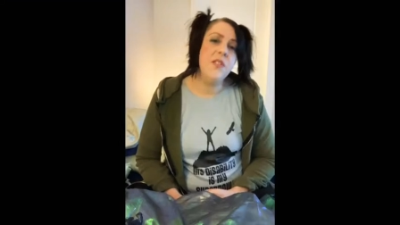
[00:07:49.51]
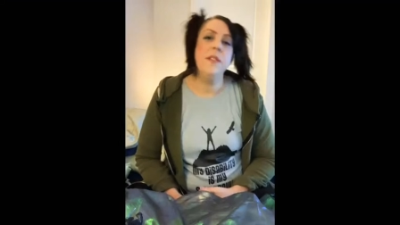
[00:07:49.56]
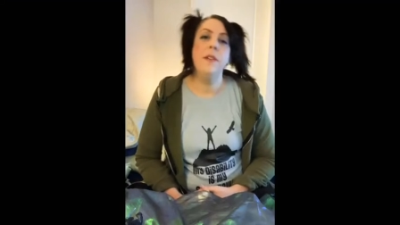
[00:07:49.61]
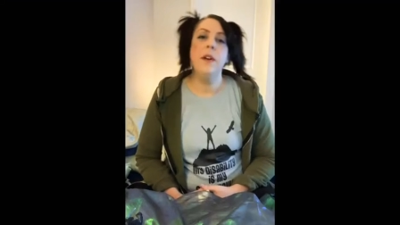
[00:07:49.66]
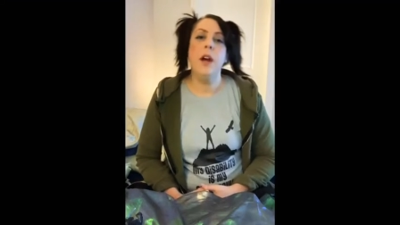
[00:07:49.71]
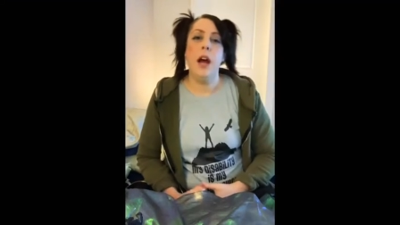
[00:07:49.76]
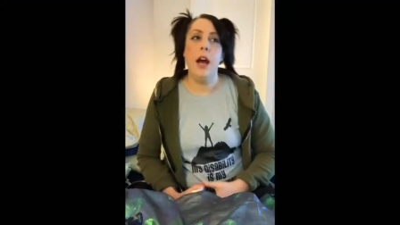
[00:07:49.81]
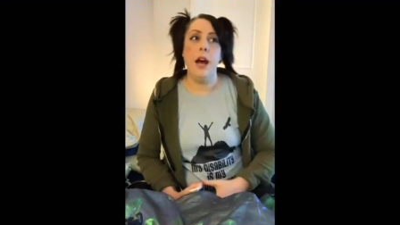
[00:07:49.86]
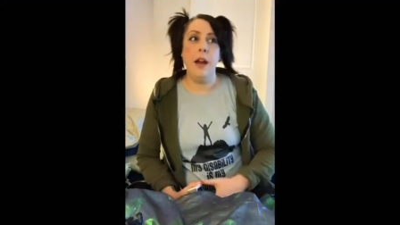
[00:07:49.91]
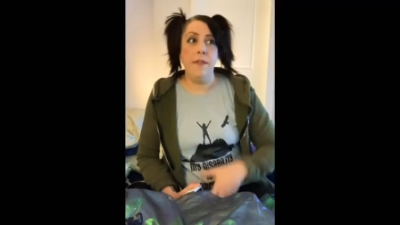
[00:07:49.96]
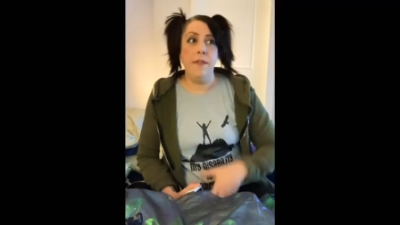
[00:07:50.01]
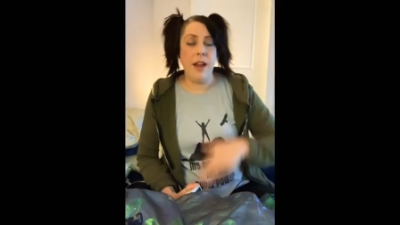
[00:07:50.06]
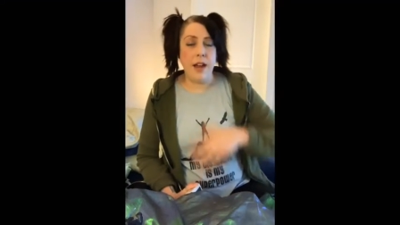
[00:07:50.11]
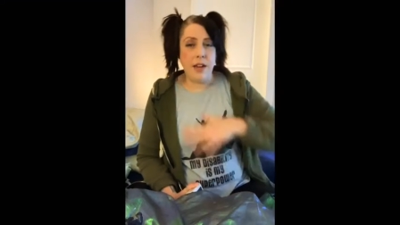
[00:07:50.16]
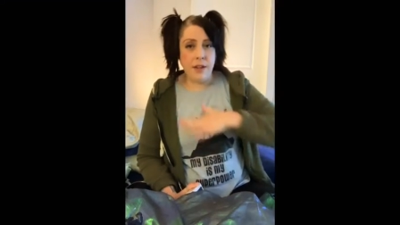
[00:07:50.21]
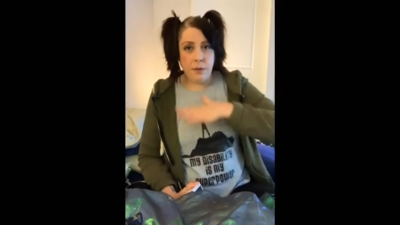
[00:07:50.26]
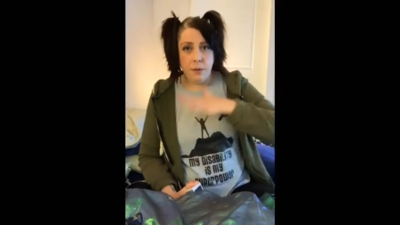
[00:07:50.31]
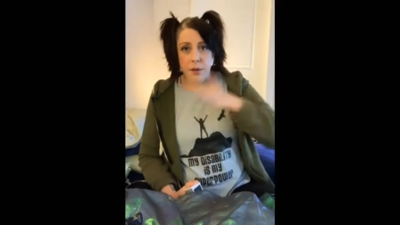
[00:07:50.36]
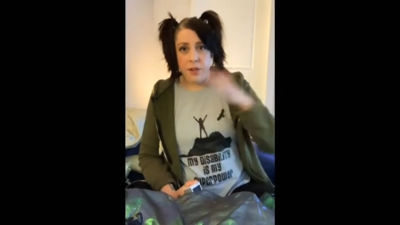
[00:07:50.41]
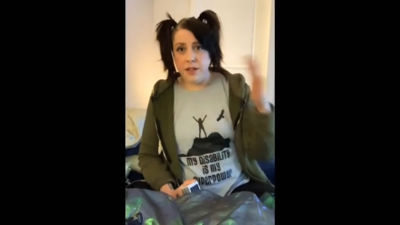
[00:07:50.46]
I've had
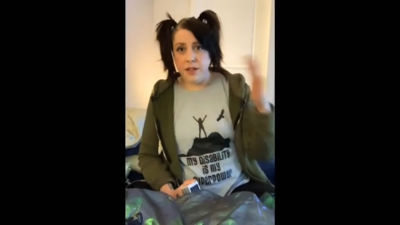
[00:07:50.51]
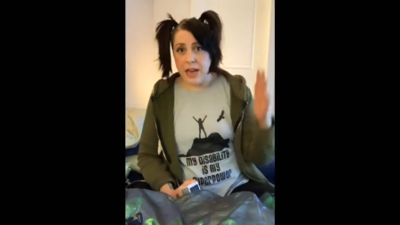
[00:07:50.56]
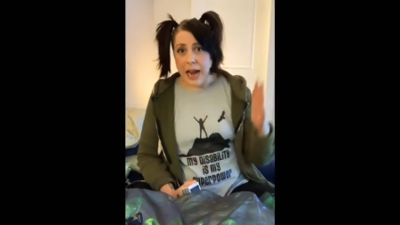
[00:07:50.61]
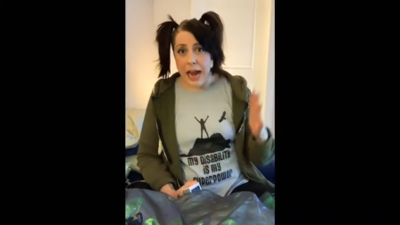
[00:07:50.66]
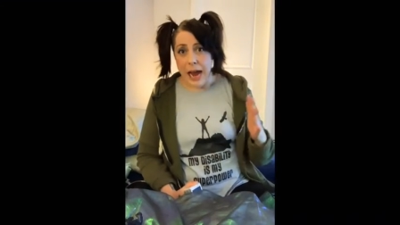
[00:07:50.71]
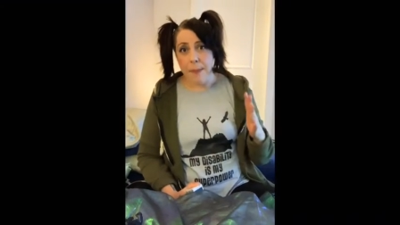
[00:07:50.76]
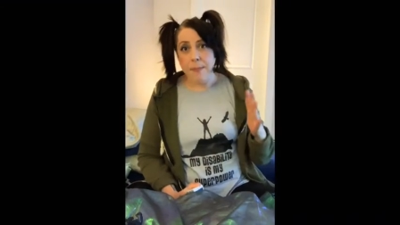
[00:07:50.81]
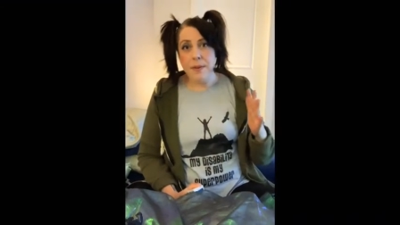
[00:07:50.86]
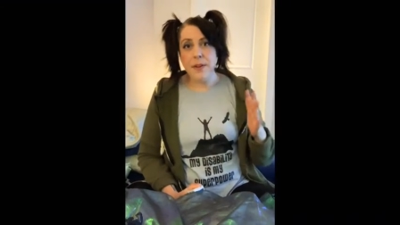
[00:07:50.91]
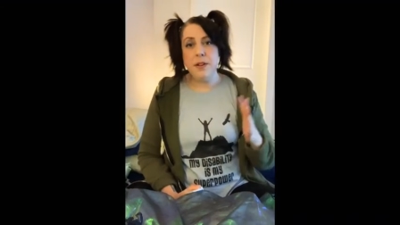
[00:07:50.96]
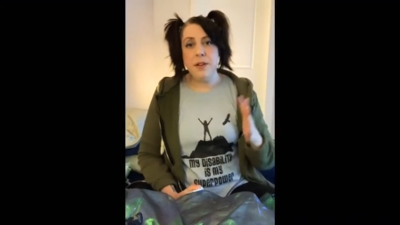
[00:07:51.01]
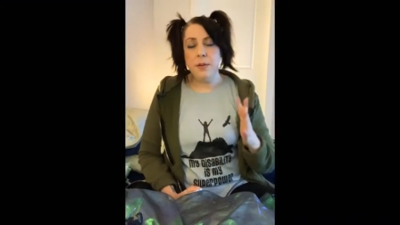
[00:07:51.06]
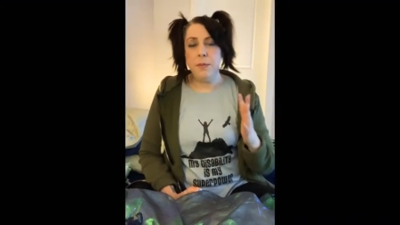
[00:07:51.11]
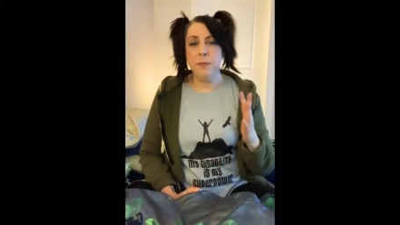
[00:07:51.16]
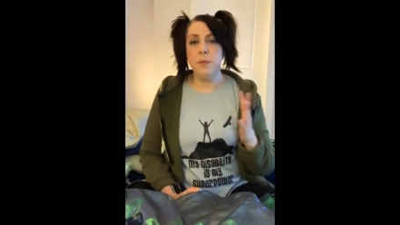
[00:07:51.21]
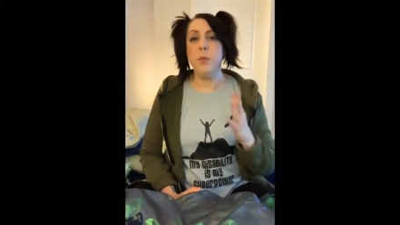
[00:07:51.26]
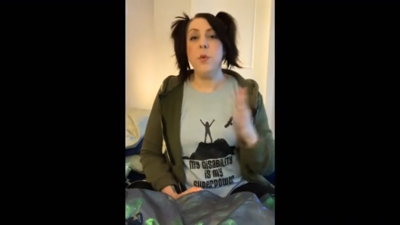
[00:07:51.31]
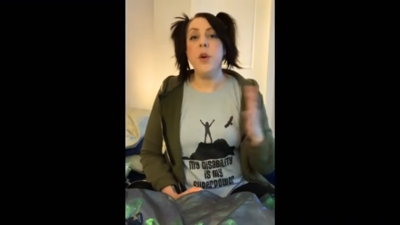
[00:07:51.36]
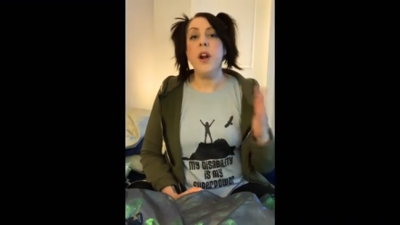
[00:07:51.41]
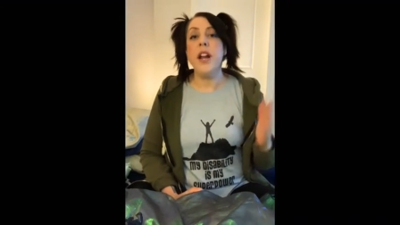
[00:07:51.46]
to adapt
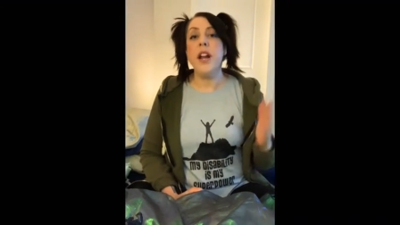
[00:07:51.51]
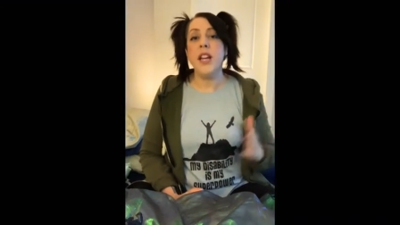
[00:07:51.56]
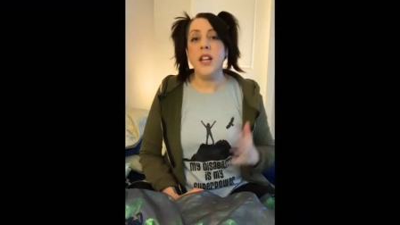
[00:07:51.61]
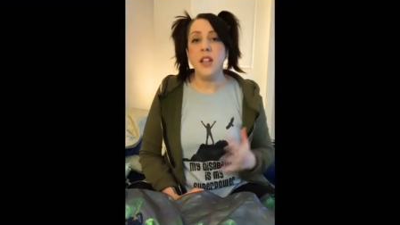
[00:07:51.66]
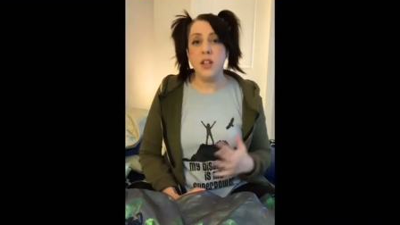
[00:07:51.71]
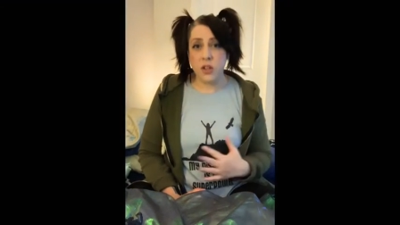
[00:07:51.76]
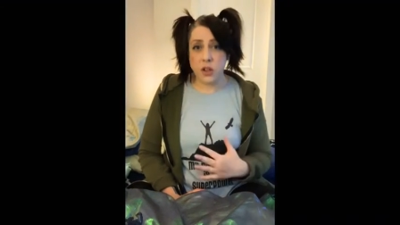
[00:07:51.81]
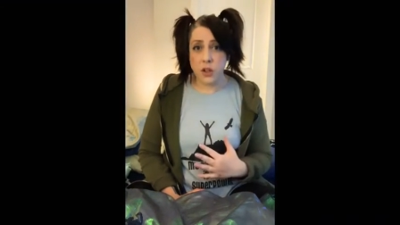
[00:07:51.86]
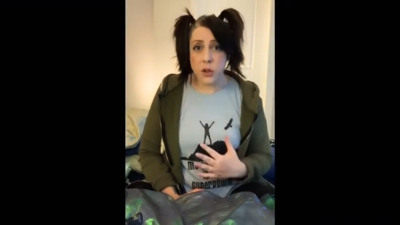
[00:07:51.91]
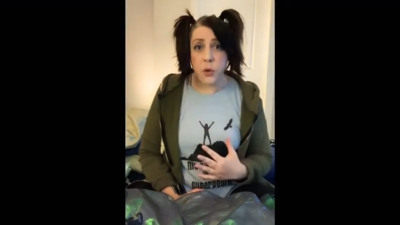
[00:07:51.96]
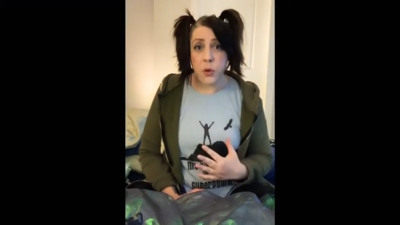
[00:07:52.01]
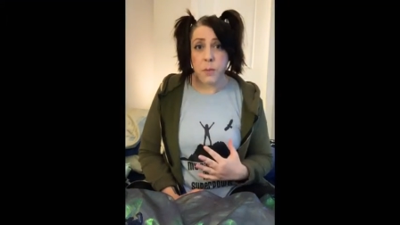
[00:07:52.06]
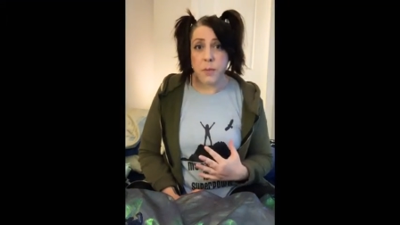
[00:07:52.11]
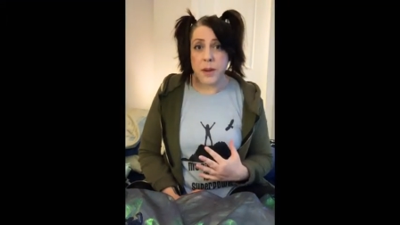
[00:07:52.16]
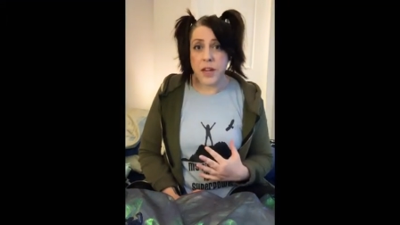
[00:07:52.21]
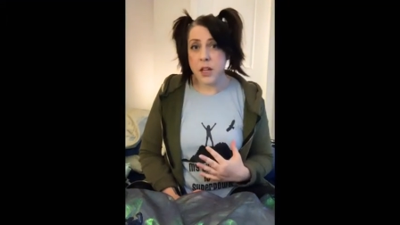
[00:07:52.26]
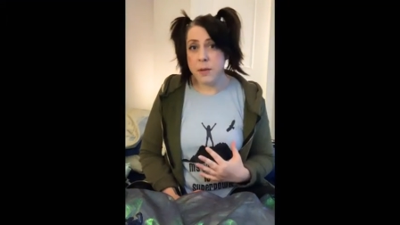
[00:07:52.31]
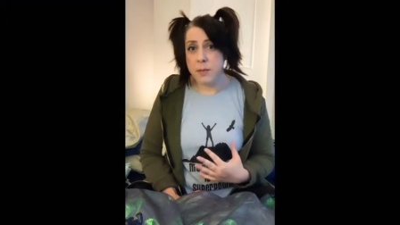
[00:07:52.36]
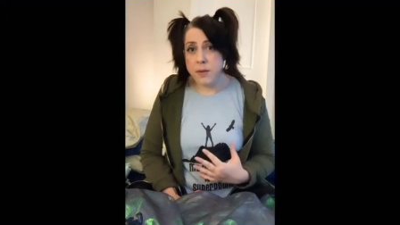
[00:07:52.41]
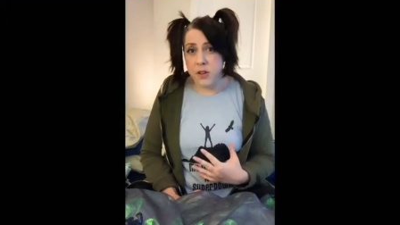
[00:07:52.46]
what I can do in my
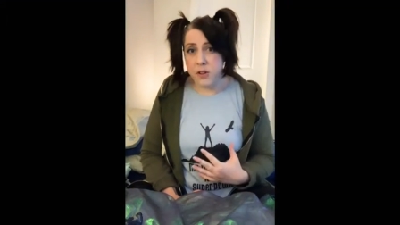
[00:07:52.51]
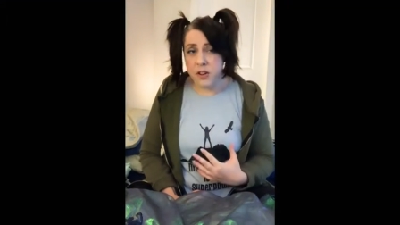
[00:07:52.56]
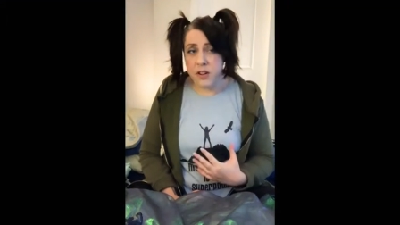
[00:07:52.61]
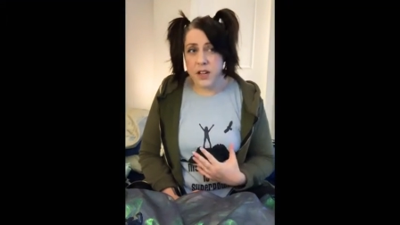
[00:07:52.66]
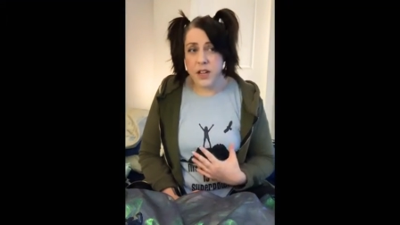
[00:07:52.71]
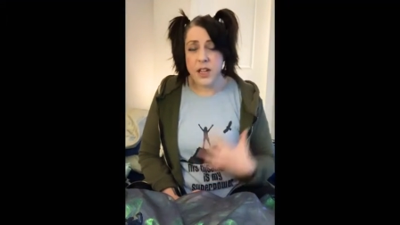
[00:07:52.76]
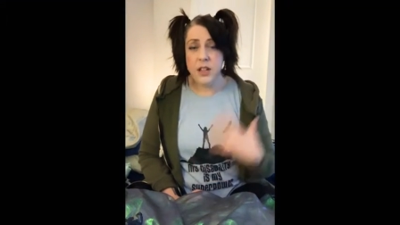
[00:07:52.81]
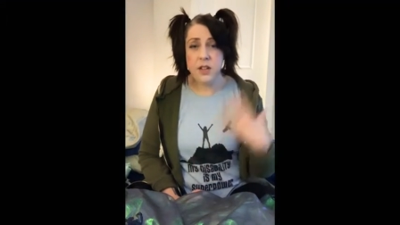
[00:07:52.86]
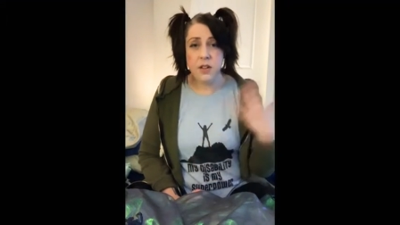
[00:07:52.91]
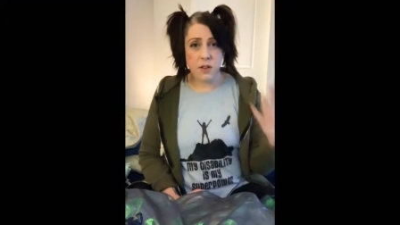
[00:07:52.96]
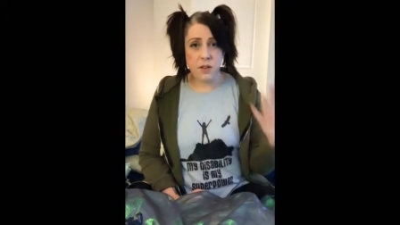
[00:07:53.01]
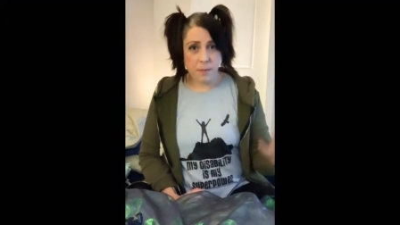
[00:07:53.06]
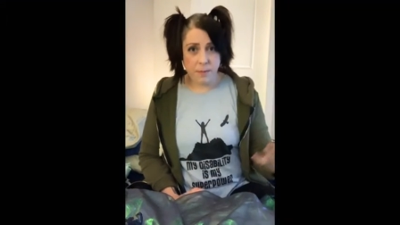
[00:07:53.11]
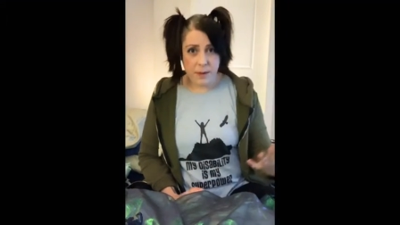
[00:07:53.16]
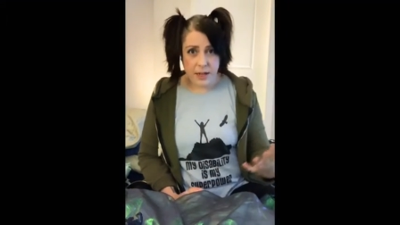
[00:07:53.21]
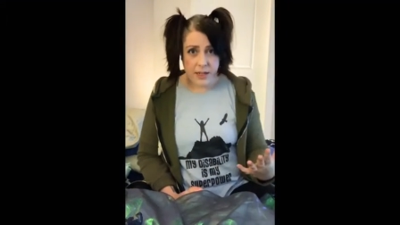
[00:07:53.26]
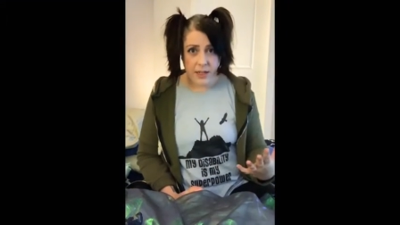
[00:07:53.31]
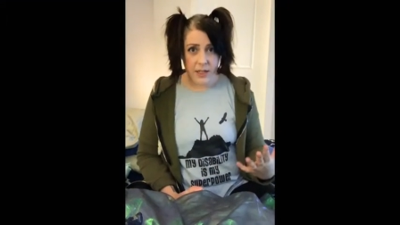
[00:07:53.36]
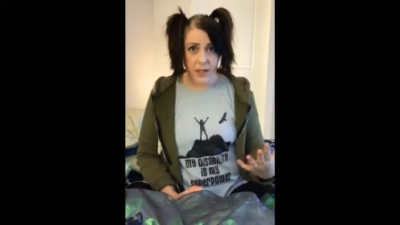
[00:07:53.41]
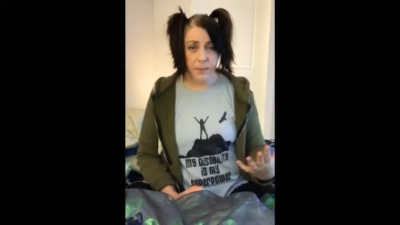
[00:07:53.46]
community due to my
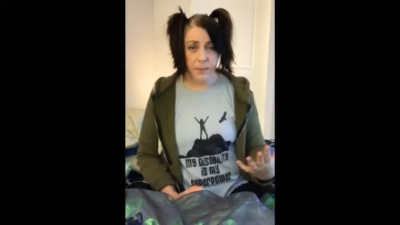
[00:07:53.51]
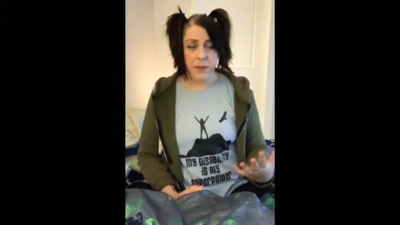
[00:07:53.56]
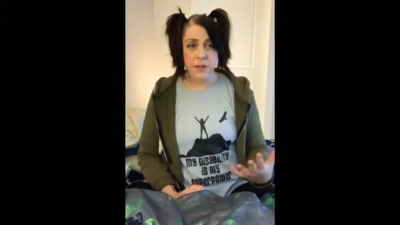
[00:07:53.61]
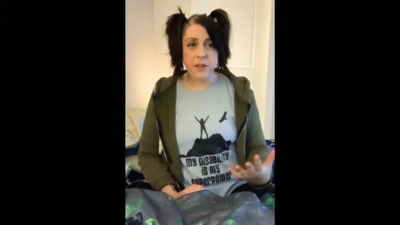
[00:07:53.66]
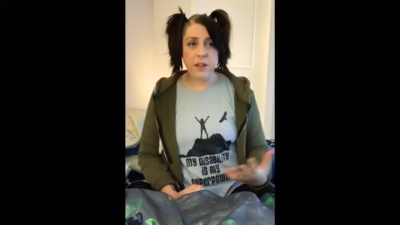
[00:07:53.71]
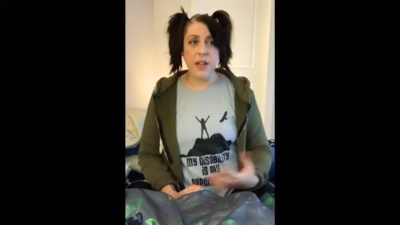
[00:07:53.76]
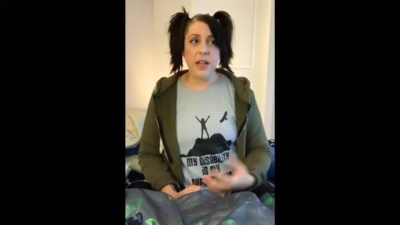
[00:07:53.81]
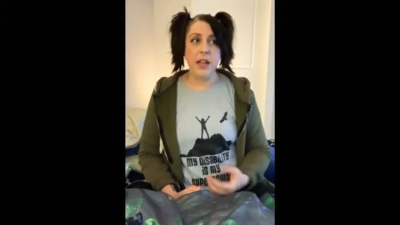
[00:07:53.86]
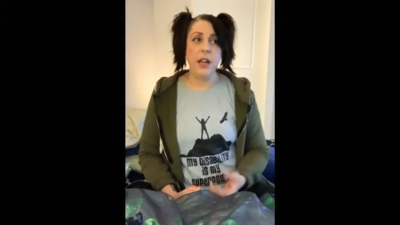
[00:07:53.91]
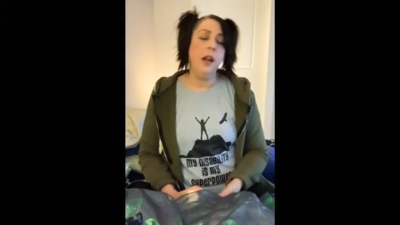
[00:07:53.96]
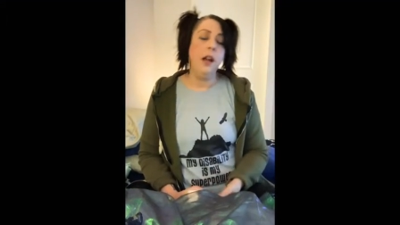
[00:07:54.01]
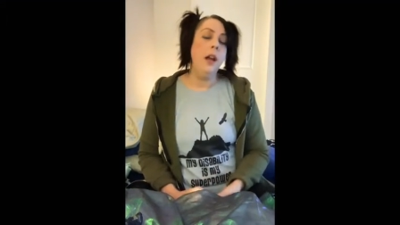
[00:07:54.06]
disability.